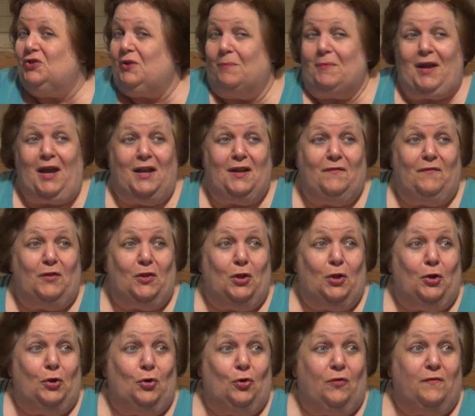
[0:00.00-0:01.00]
I'm kind of a
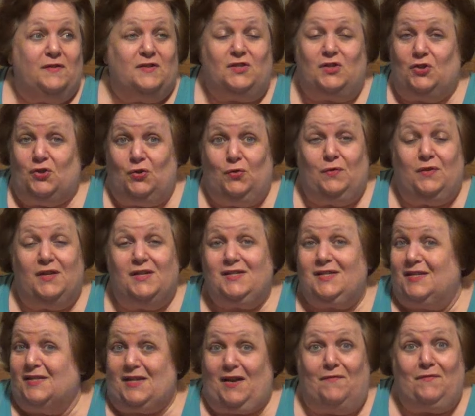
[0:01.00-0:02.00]
little nervous to do this
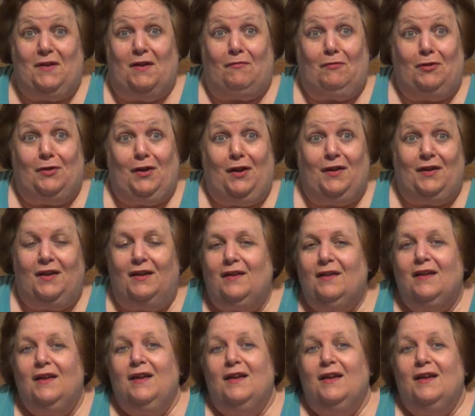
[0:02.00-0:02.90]
because I've never done it.